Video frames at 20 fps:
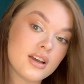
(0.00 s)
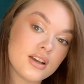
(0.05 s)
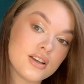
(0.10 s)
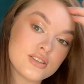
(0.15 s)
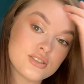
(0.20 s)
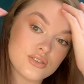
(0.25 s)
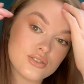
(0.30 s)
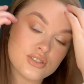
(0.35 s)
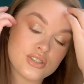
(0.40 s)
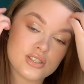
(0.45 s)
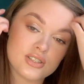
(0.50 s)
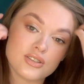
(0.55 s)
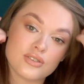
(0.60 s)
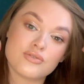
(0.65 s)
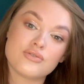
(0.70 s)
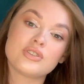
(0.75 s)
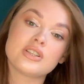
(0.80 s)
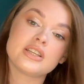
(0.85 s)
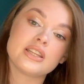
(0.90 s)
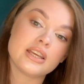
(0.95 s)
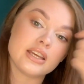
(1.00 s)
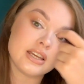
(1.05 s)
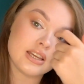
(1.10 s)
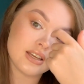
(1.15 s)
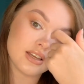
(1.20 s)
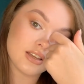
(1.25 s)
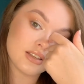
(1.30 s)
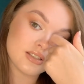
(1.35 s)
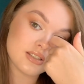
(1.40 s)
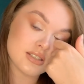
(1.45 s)
So it's just a really
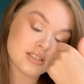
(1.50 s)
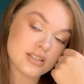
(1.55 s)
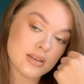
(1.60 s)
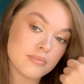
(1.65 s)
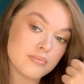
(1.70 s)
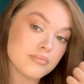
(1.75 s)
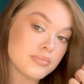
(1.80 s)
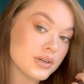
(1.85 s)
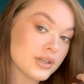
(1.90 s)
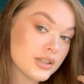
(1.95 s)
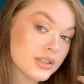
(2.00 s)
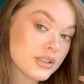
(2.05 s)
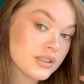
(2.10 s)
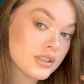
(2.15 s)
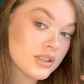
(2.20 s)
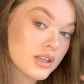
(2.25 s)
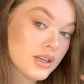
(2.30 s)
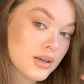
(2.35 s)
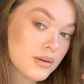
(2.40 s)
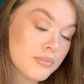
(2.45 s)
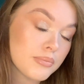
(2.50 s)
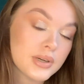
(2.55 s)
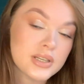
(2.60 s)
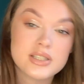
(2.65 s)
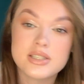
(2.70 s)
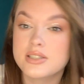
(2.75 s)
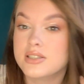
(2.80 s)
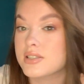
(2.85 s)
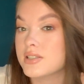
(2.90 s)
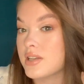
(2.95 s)
simple but
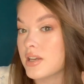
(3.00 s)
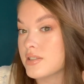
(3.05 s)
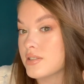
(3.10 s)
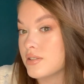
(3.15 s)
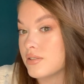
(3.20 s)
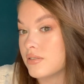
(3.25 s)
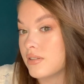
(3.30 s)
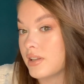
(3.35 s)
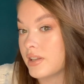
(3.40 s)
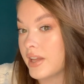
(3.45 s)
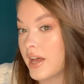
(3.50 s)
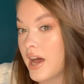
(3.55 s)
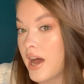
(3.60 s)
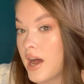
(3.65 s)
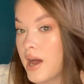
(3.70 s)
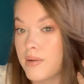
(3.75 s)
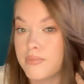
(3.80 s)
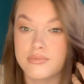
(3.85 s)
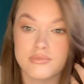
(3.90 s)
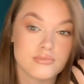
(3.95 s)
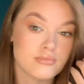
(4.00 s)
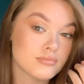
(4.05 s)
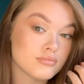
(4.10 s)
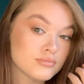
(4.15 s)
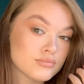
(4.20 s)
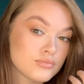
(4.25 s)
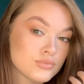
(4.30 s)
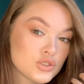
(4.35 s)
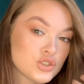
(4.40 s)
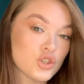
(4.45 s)
subtle glam,
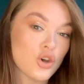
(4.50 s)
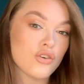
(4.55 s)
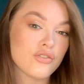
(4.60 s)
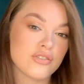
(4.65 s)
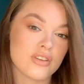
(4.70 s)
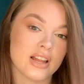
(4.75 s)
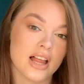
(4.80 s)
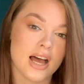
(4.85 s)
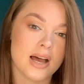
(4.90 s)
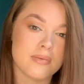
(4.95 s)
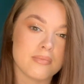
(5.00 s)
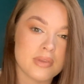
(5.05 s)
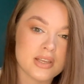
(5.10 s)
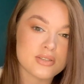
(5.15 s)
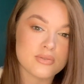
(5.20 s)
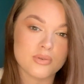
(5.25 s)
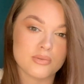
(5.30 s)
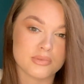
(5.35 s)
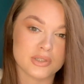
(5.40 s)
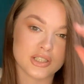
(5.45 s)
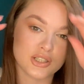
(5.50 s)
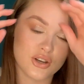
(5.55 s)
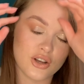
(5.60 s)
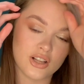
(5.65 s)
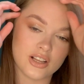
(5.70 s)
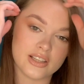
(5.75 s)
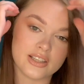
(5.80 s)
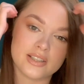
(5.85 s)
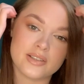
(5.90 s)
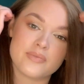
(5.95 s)
soft glam, that's what I'm going to
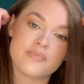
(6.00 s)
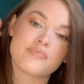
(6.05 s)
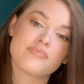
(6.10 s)
call it.